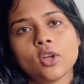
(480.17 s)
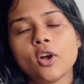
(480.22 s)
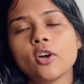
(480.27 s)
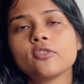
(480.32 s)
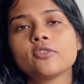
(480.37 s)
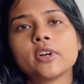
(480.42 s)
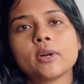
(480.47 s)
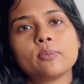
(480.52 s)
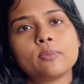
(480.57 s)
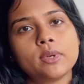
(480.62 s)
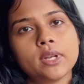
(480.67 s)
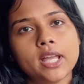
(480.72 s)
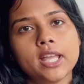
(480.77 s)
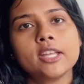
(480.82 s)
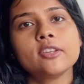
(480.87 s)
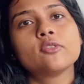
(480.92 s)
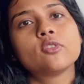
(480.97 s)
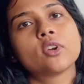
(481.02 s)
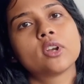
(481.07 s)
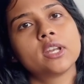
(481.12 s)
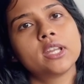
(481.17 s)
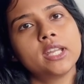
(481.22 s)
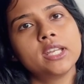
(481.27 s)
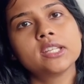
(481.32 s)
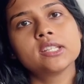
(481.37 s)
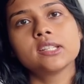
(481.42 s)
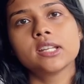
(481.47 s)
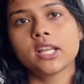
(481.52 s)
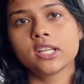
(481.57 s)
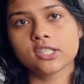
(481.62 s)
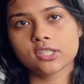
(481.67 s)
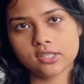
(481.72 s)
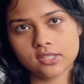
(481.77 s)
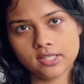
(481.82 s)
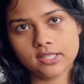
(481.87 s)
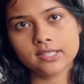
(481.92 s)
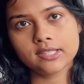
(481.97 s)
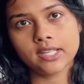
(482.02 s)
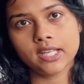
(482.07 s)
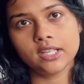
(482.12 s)
of applying for an
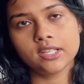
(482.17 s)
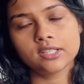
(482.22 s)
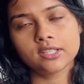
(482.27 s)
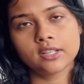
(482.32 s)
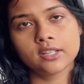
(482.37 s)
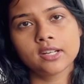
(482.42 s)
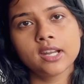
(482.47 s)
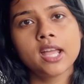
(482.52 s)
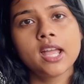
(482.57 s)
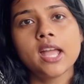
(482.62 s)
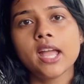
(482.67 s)
international centre